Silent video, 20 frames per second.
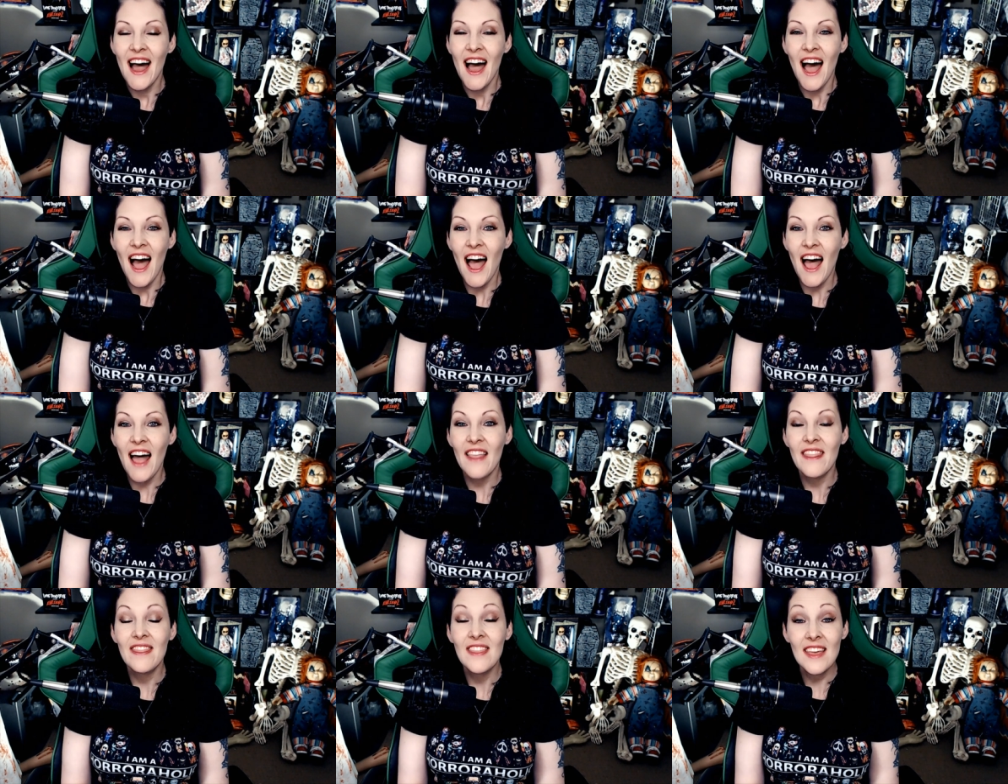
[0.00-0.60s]
Uh,
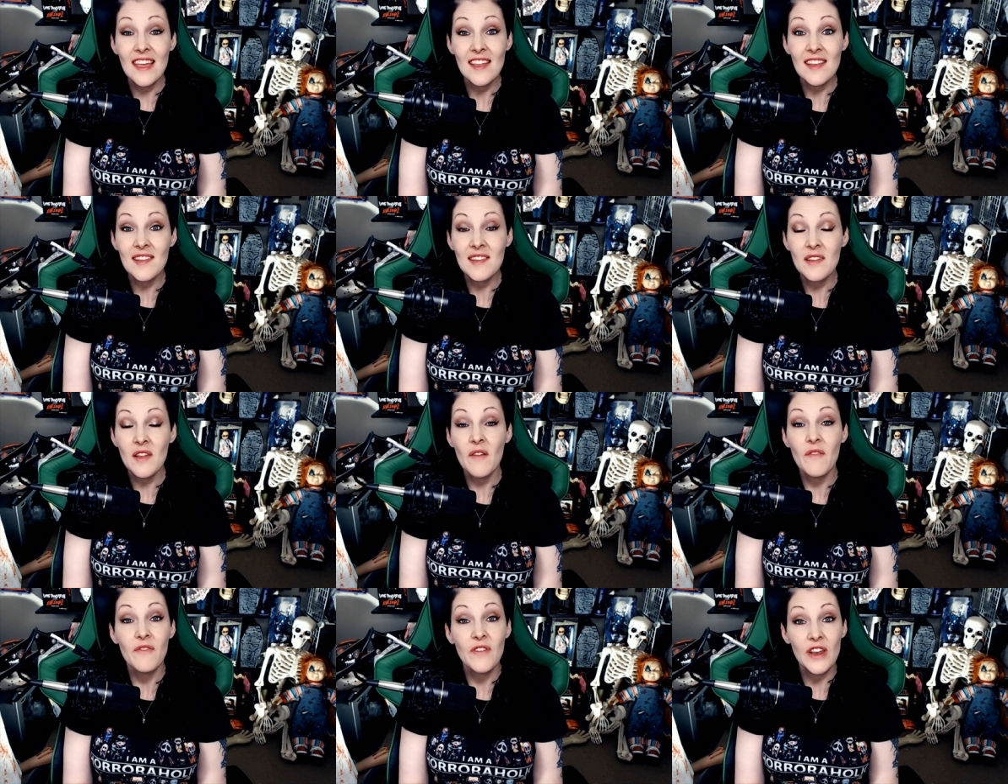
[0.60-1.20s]
this
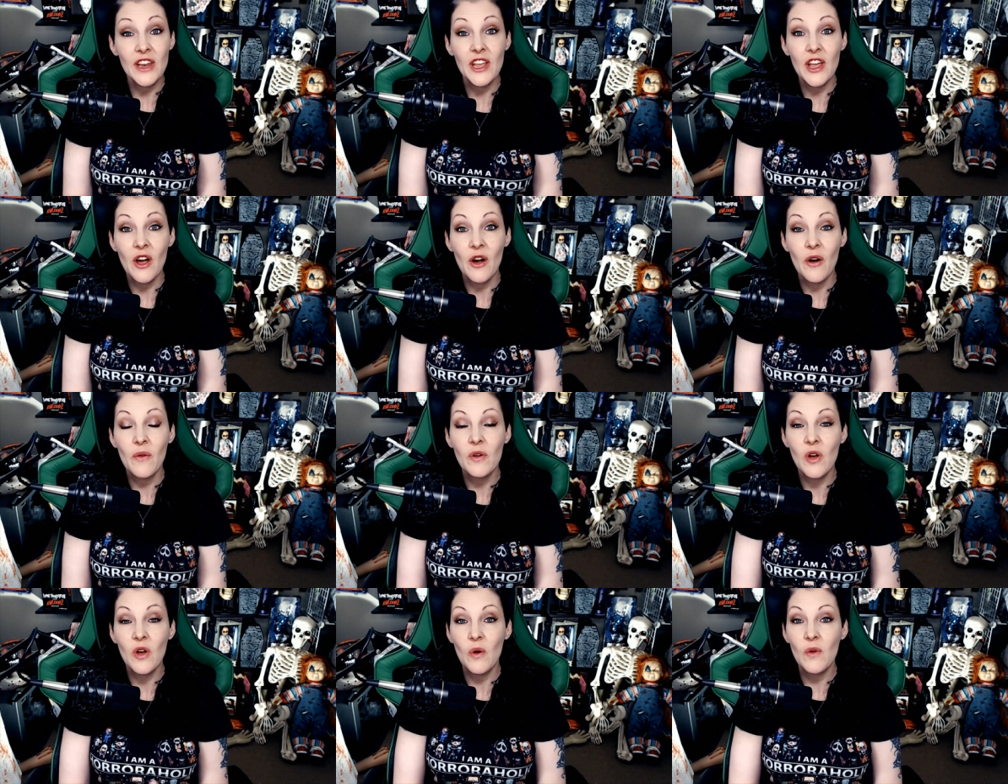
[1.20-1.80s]
video
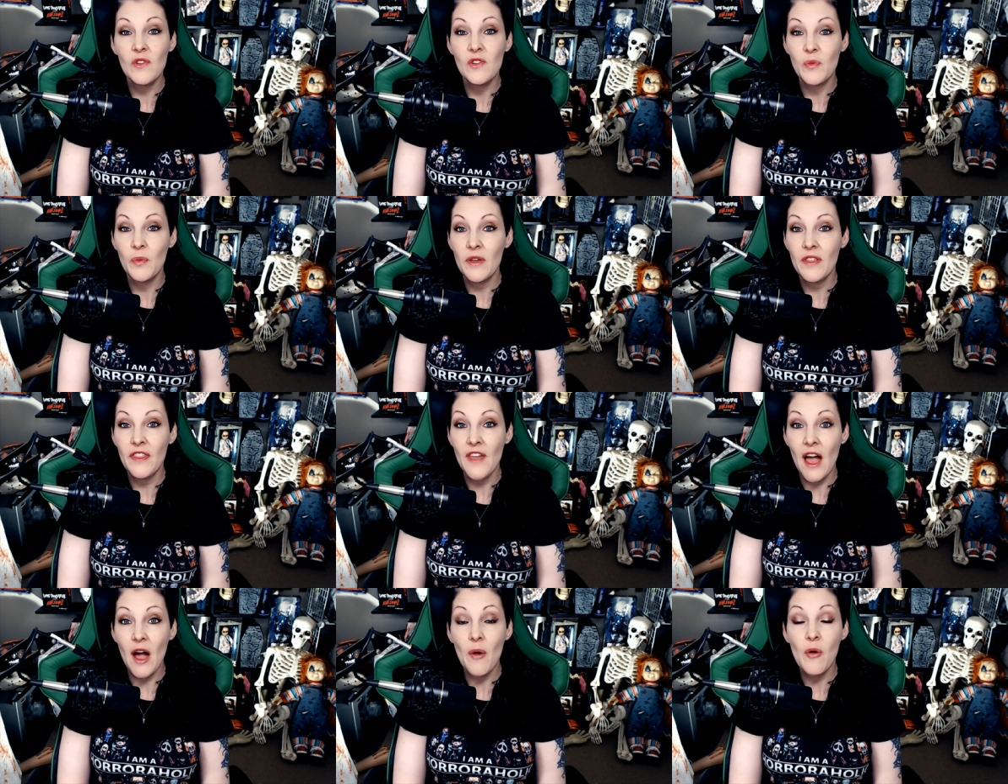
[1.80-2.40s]
goes with
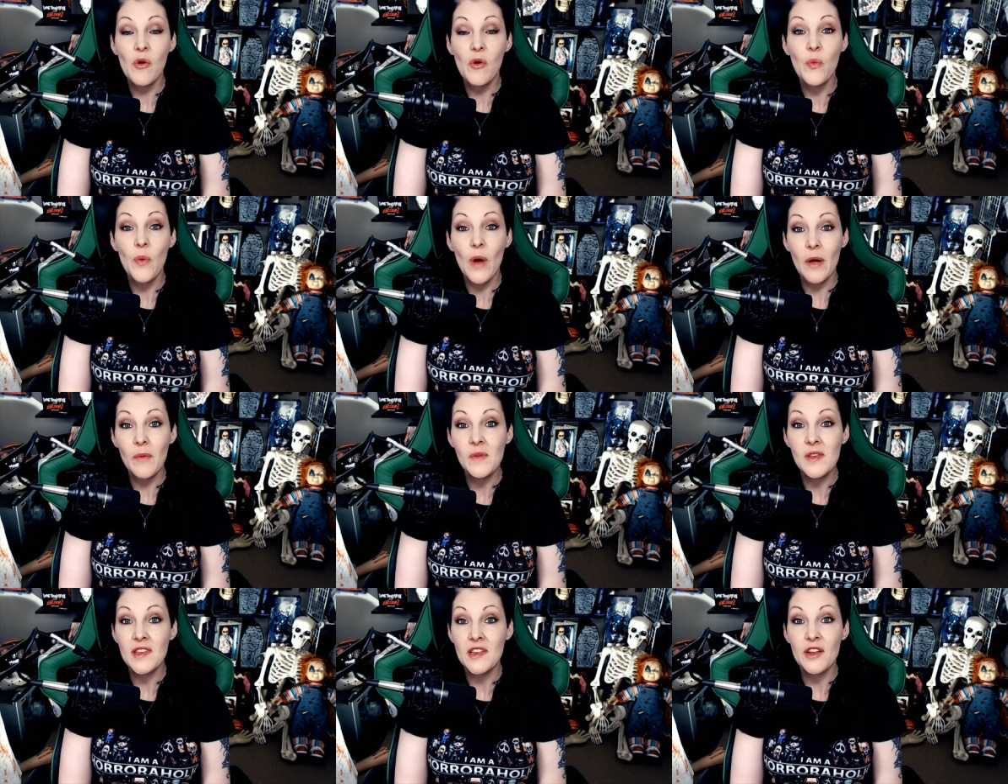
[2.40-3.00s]
our
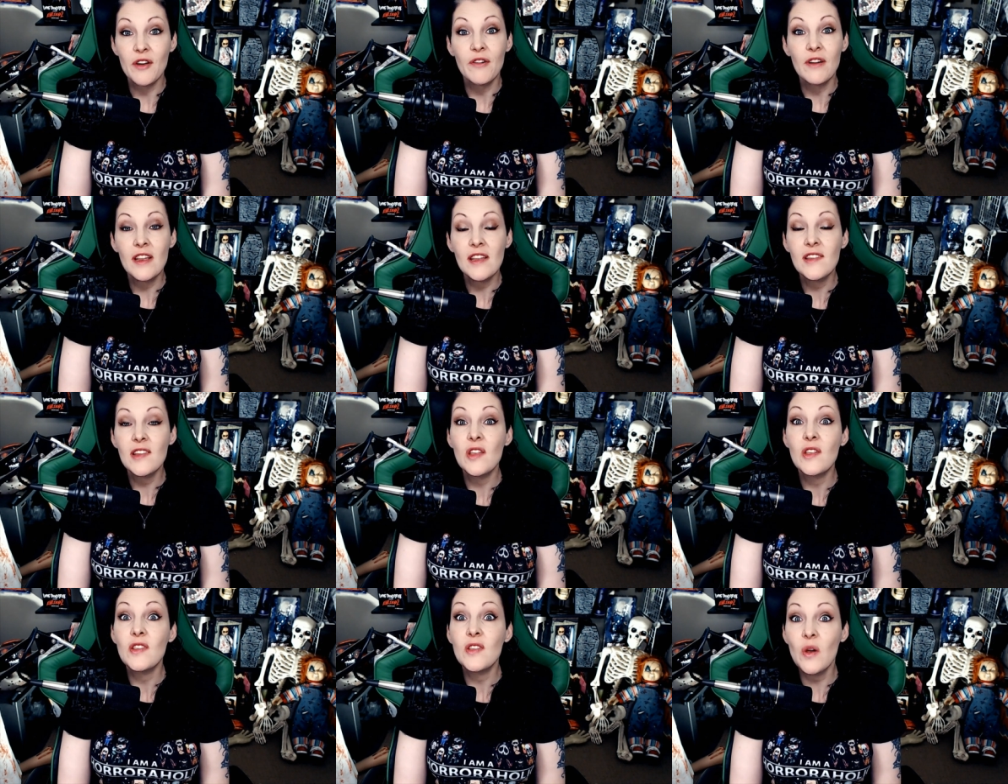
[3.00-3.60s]
web series,
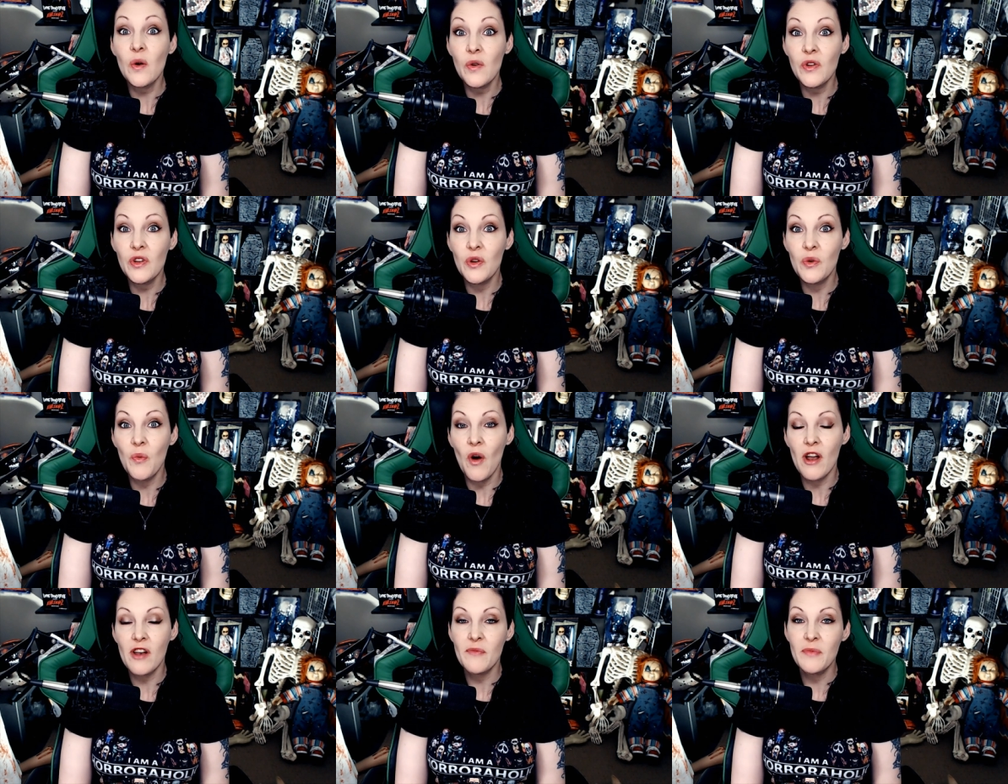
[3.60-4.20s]
So You
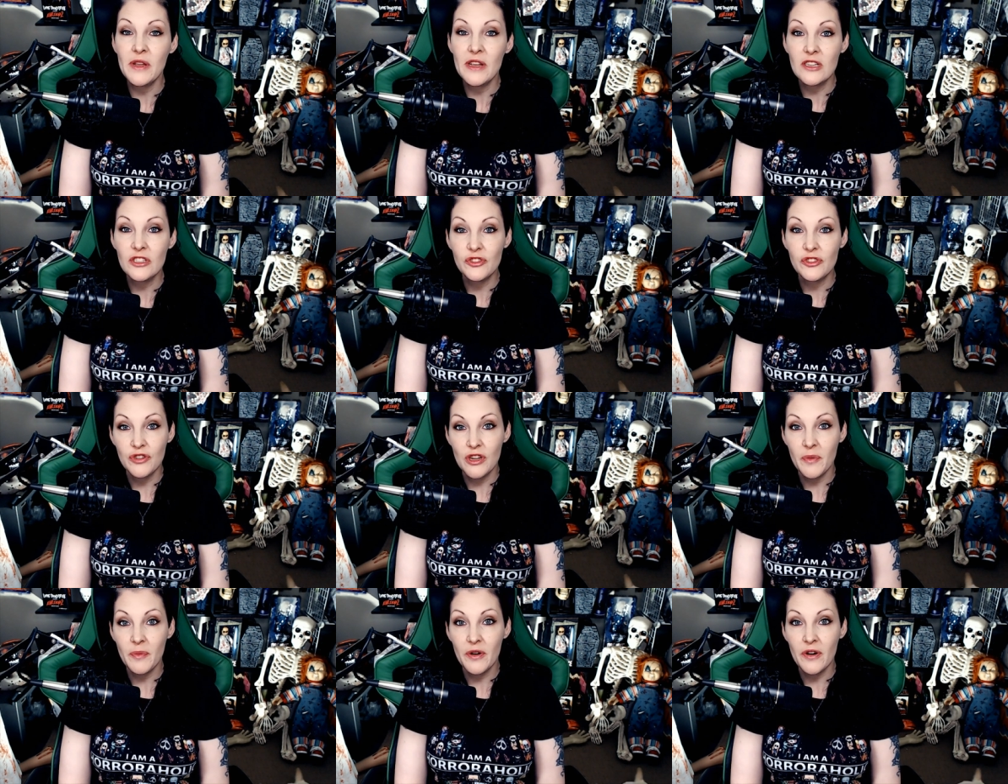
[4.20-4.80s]
Want to Be a
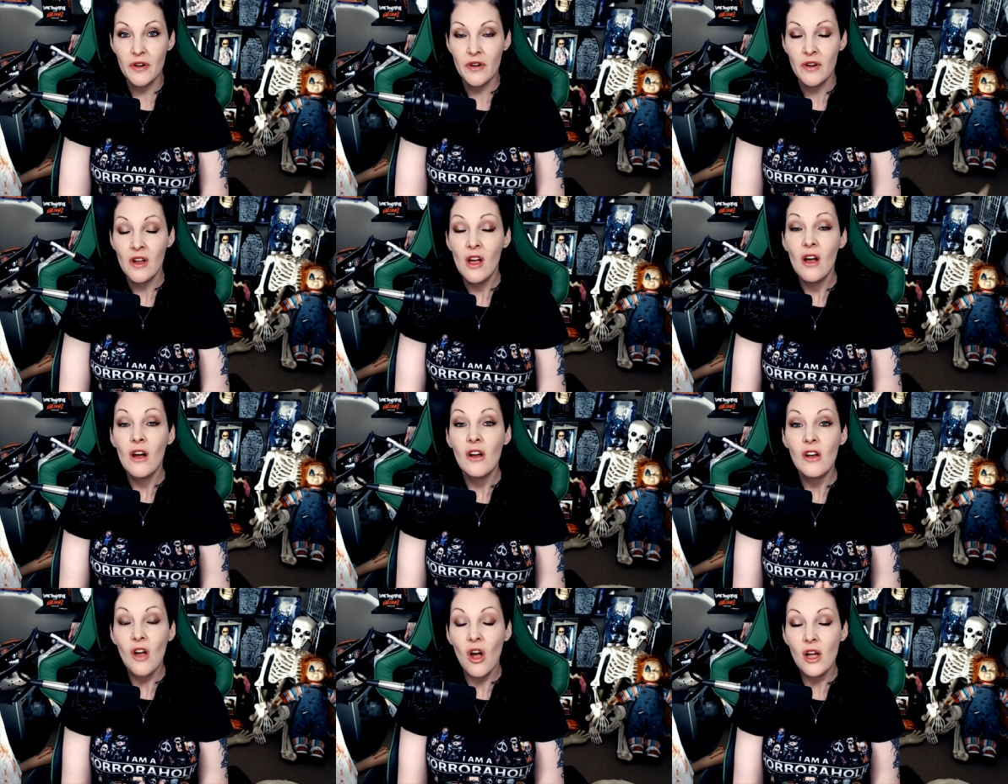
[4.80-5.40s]
Streamer,
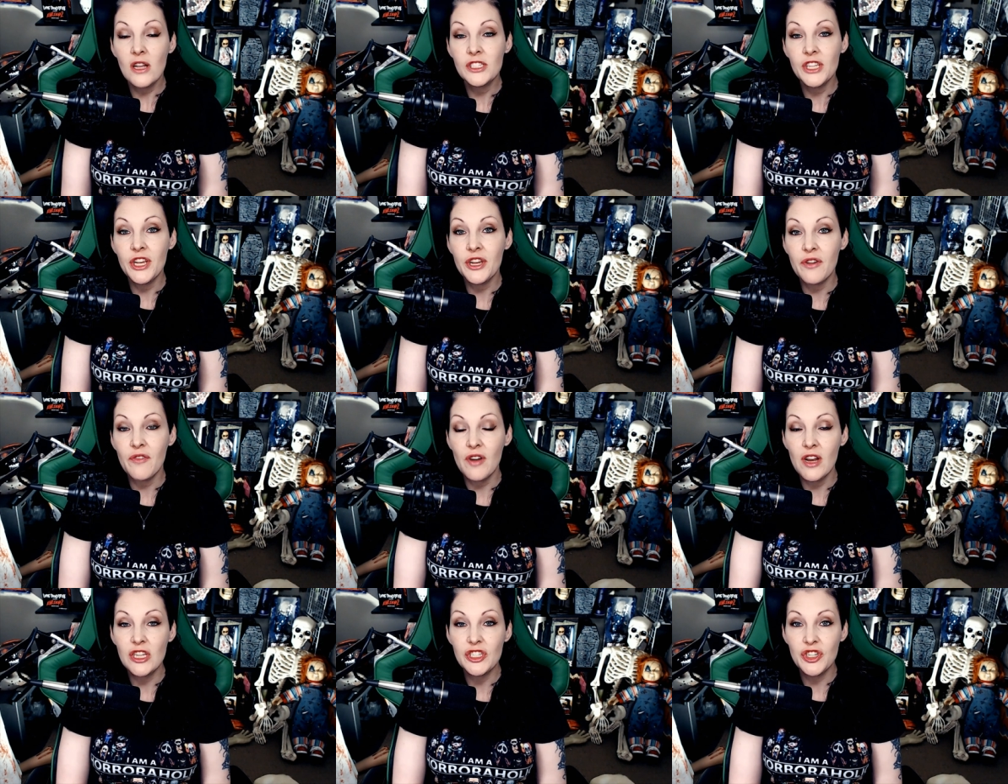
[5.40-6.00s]
Content
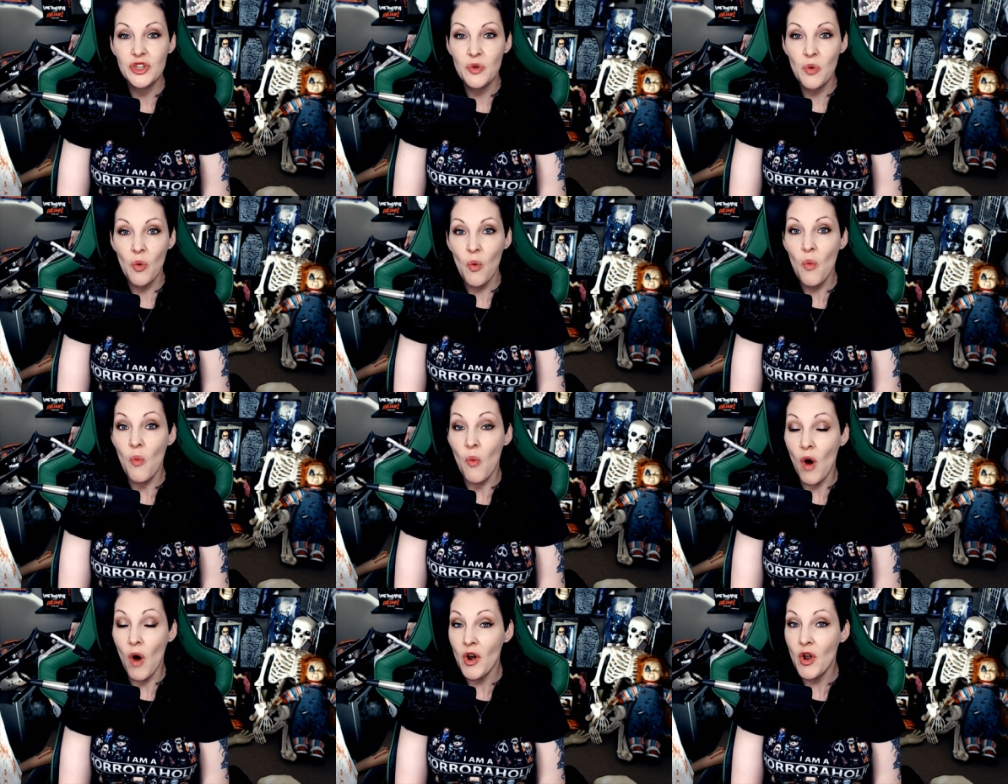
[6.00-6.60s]
Creation
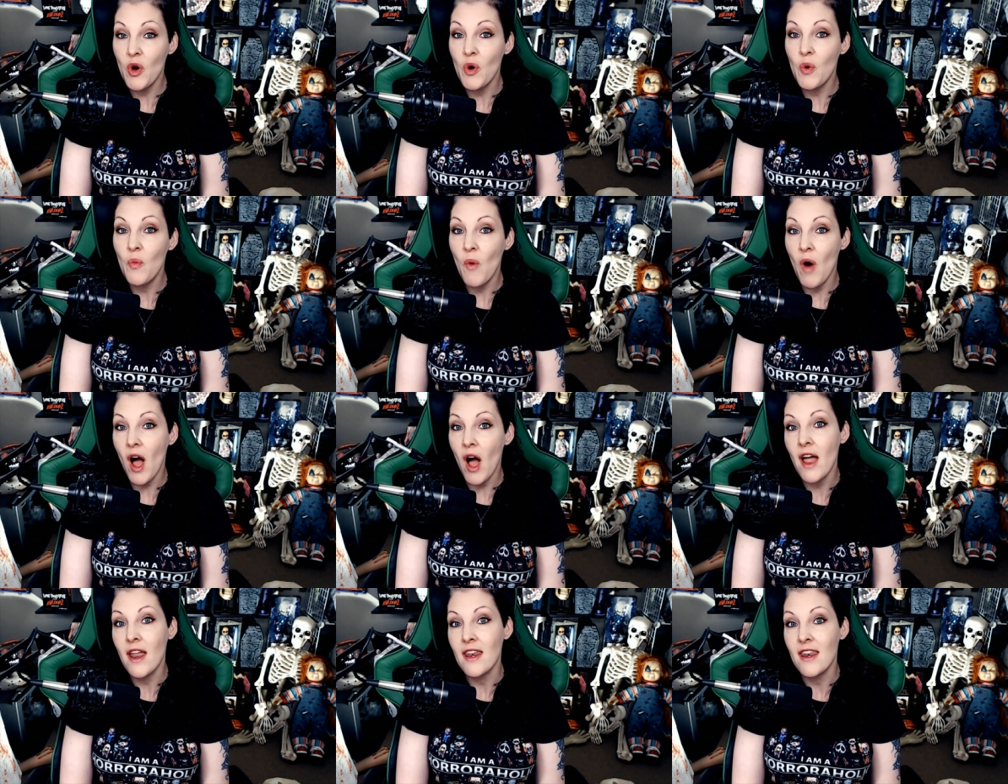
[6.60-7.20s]

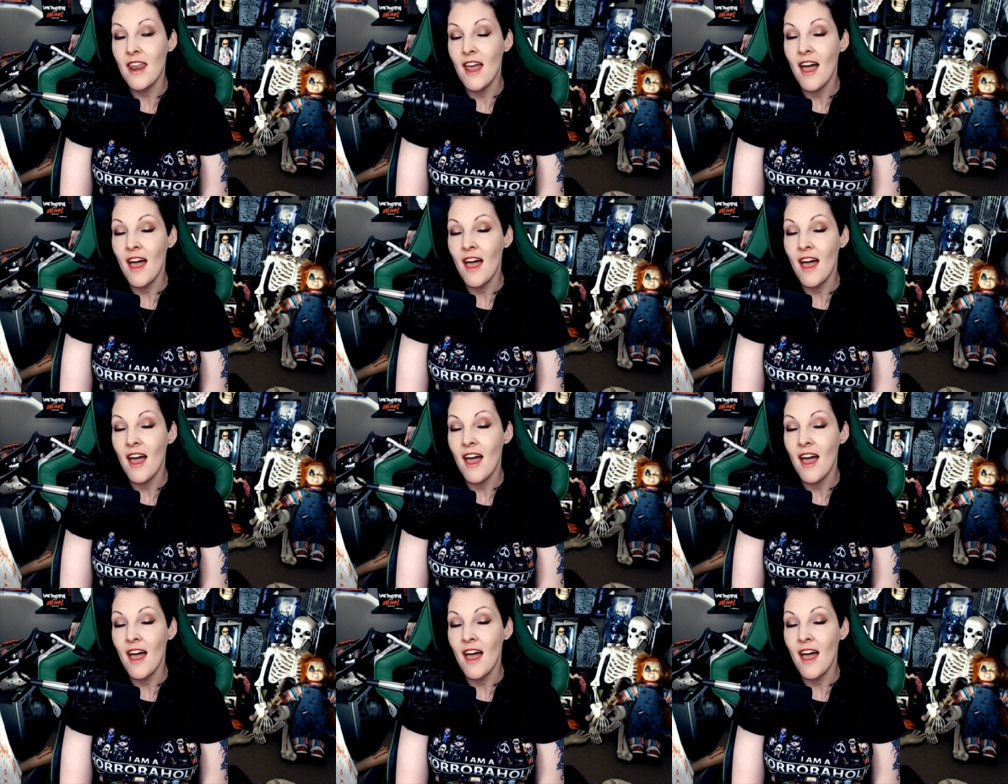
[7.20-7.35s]
101.